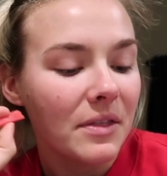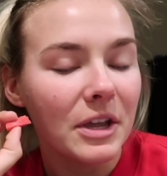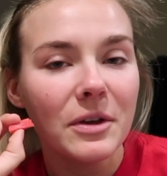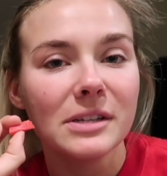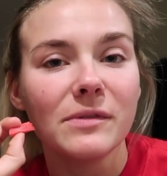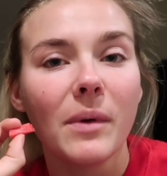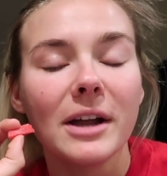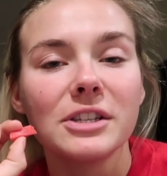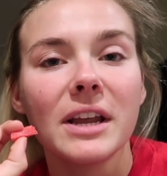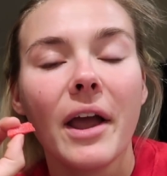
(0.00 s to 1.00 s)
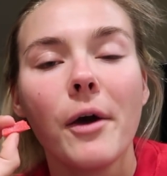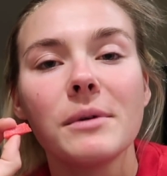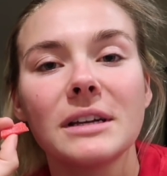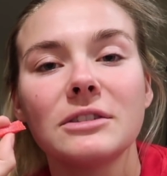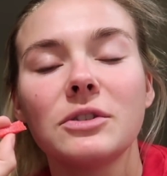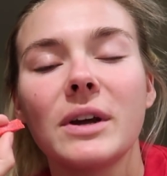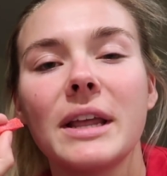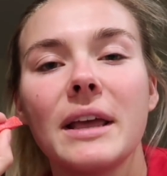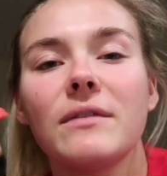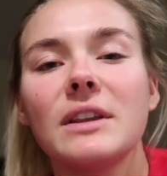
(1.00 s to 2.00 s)
Thank you guys for watching. I hope you guys enjoyed
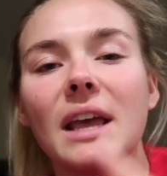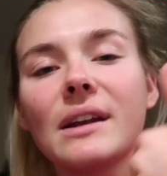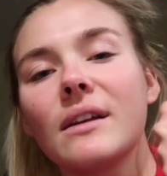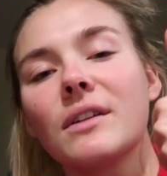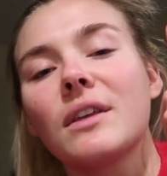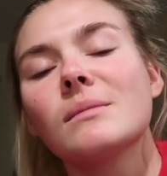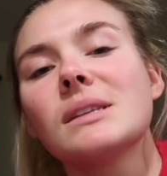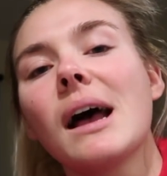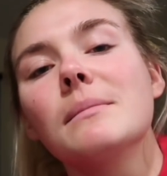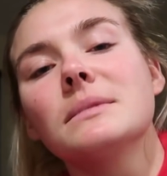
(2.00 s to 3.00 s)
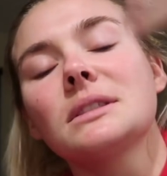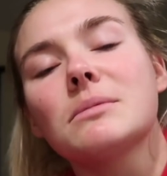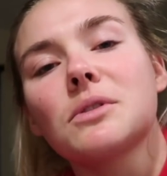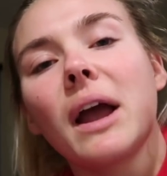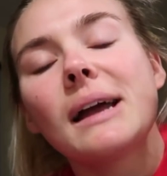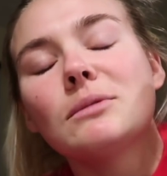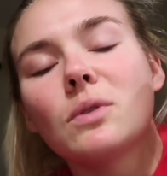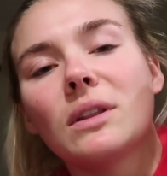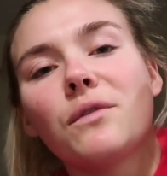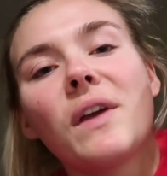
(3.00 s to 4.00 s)
it. If you did, give it a thumbs up, subscribe,
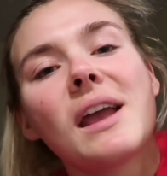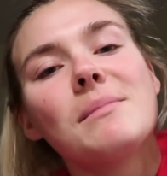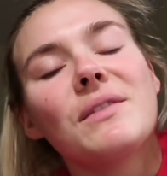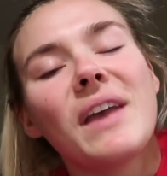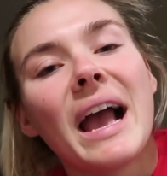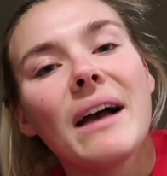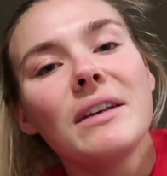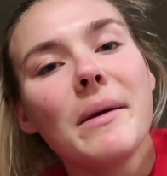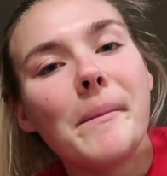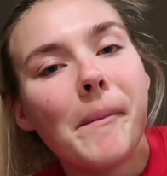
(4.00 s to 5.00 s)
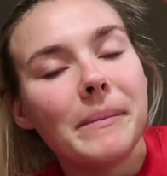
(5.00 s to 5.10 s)
join the fam if you haven't.